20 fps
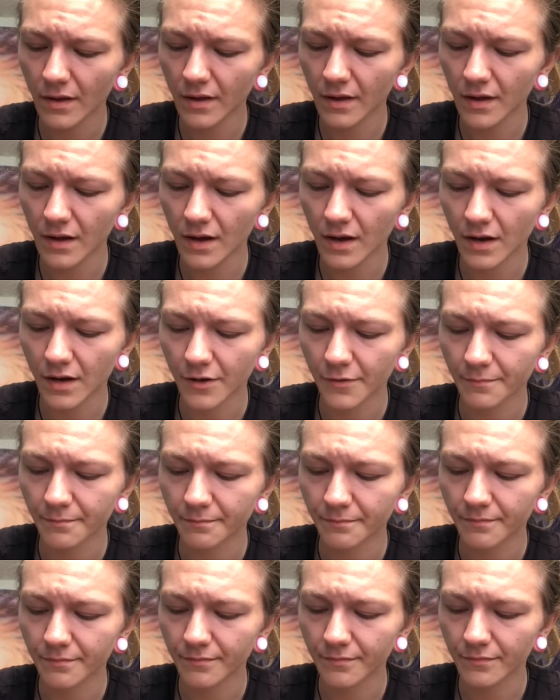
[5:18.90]

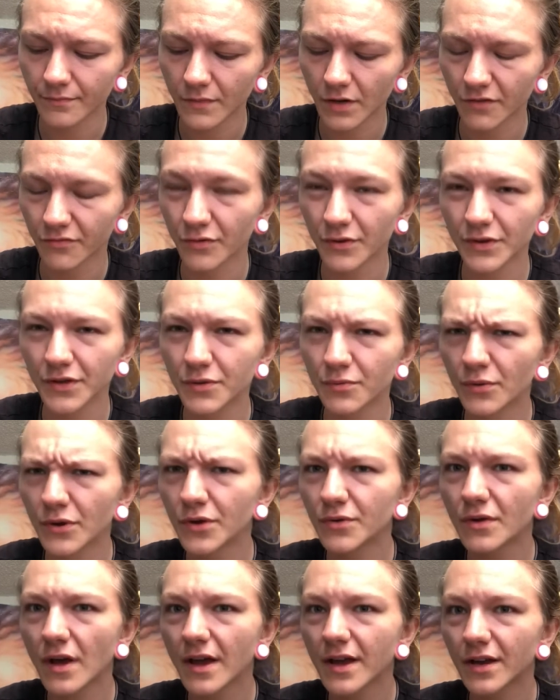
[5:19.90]
of really
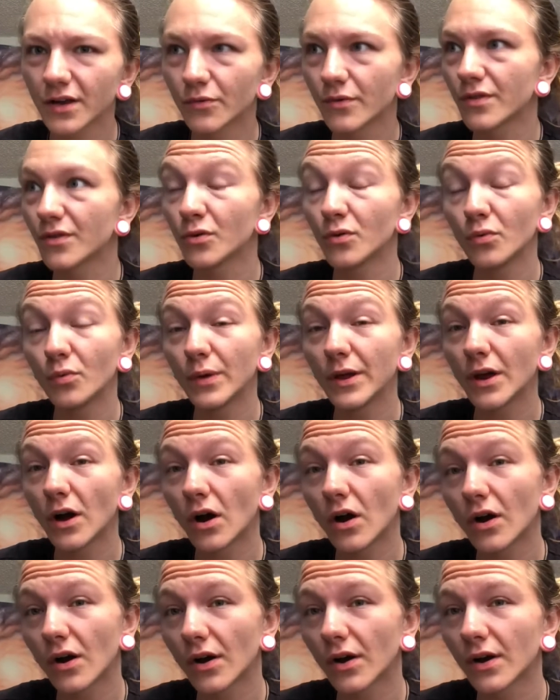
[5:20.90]
reuniting with who we
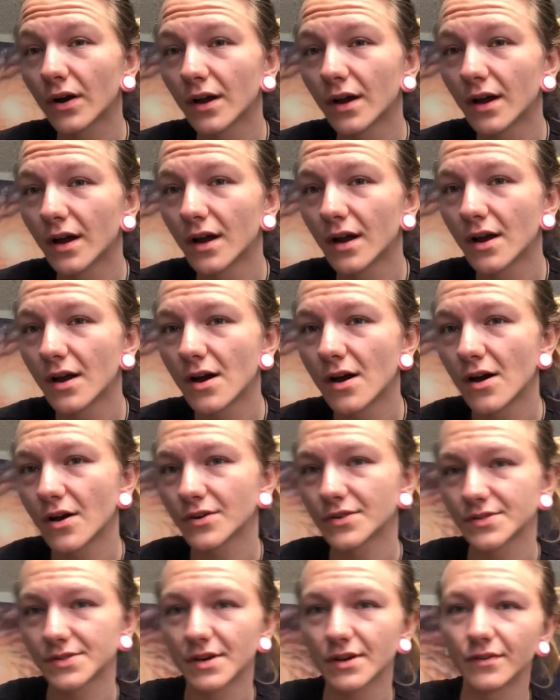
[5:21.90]
are
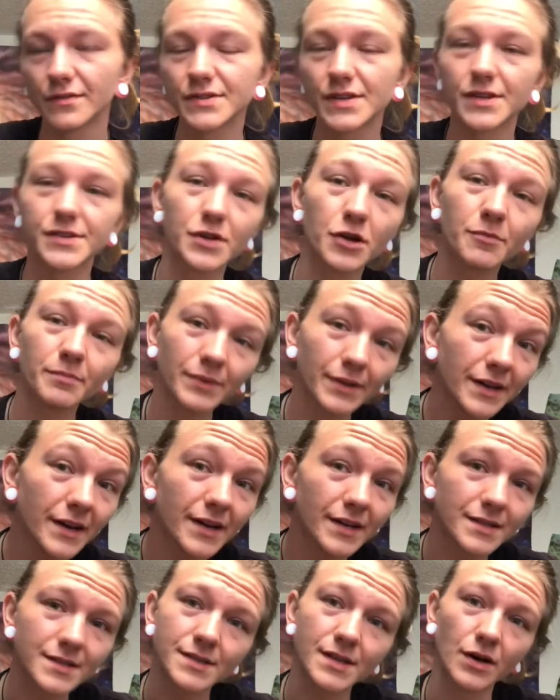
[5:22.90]
ourselves as our
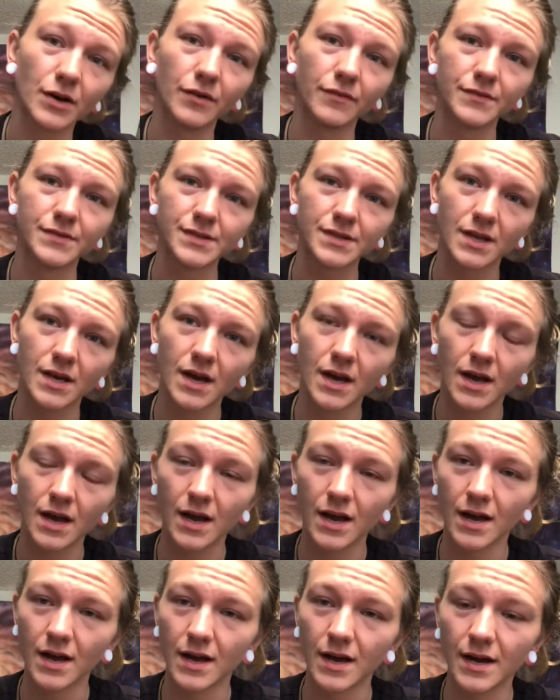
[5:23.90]
Pleiadian selves.
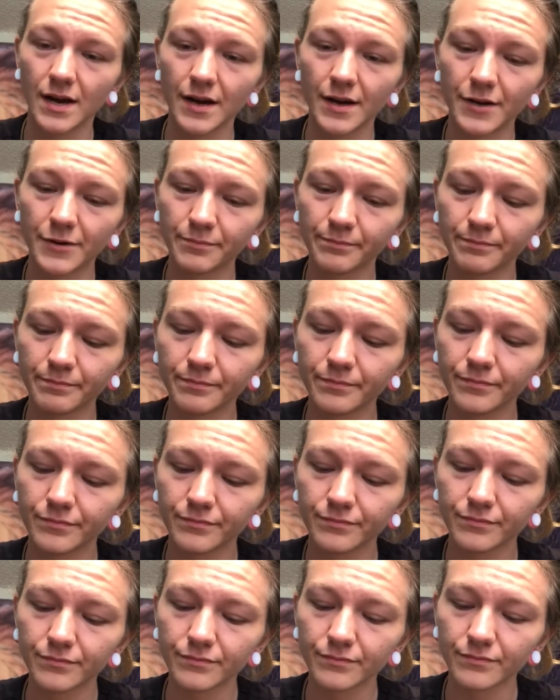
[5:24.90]

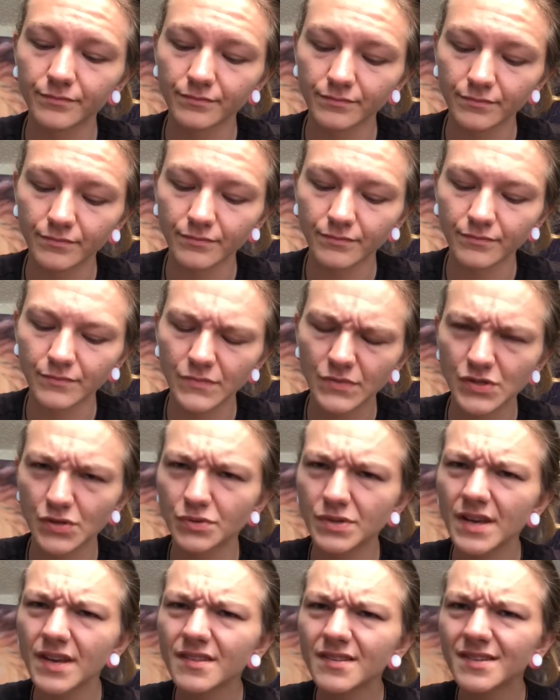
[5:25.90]
So
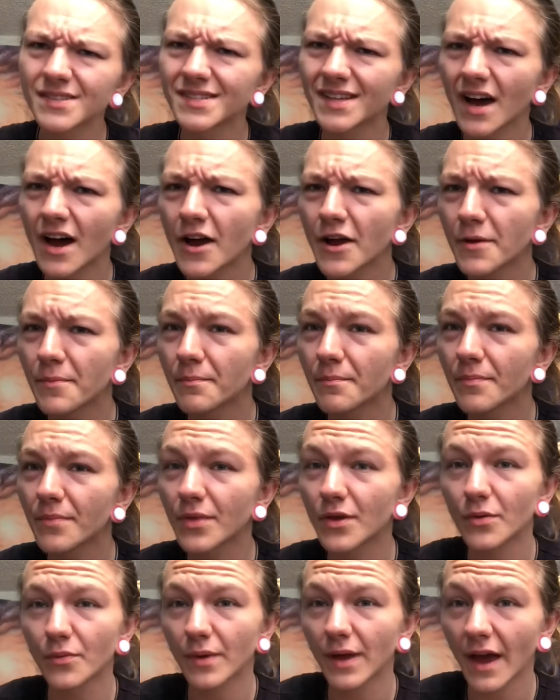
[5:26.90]
take this time
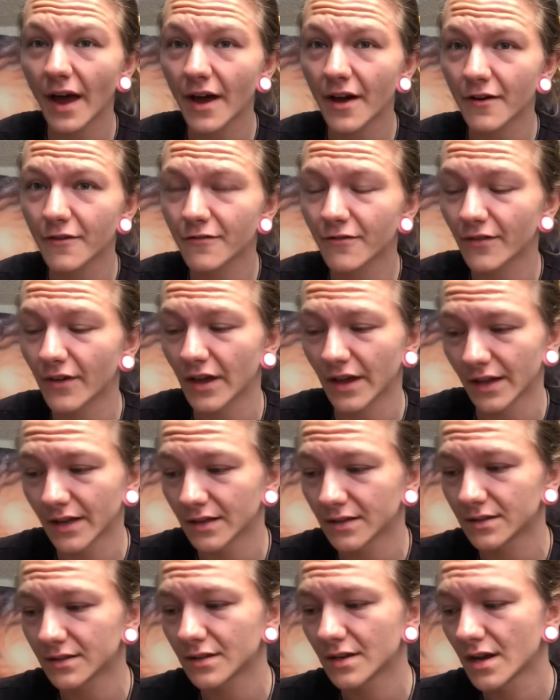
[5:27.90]
that we have
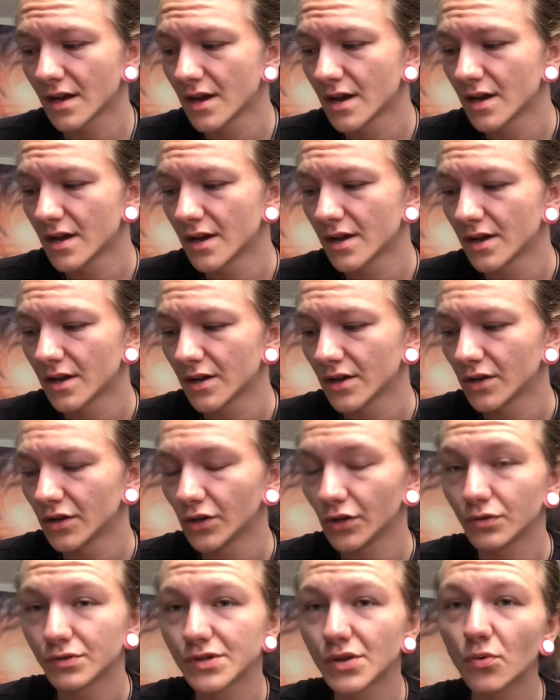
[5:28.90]
and
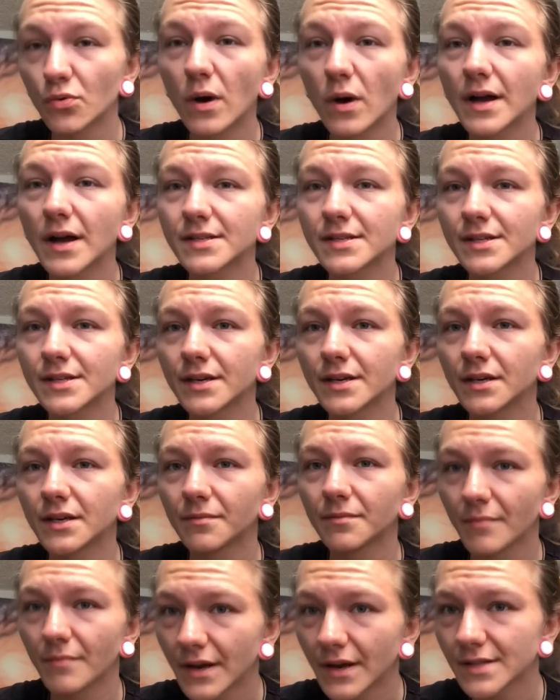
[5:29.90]
use it wisely.
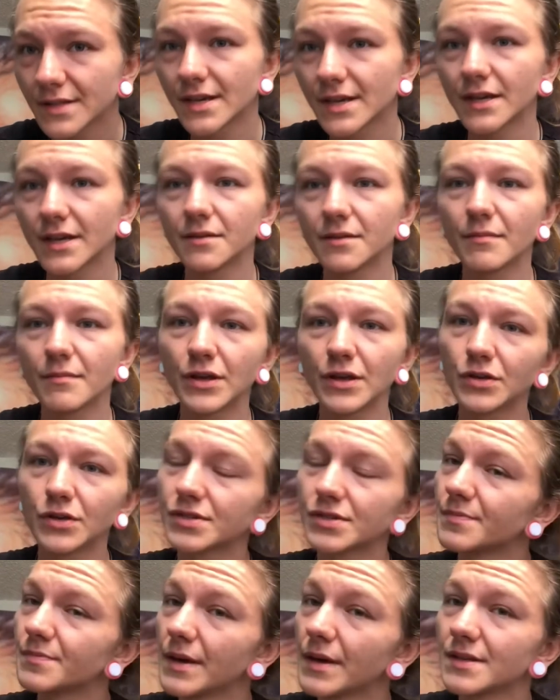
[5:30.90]
Meditate, make your
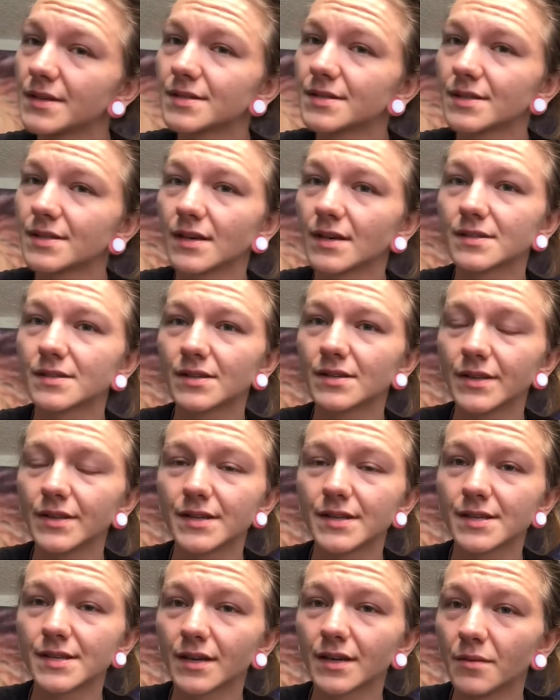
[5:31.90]
space as clean
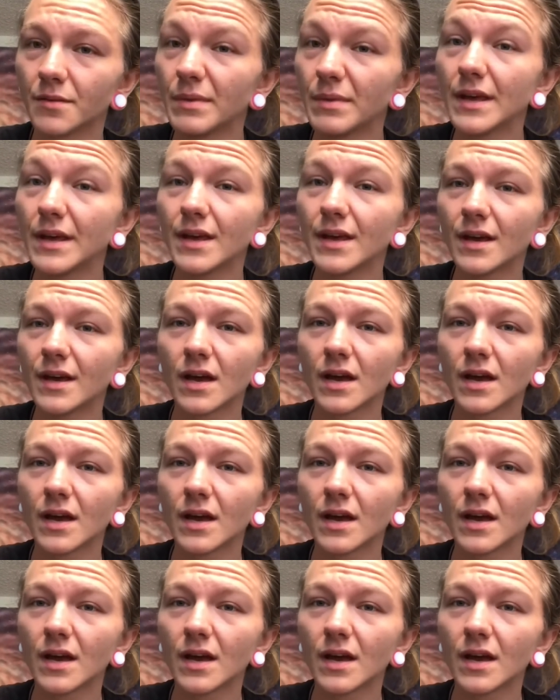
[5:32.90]
as it can be.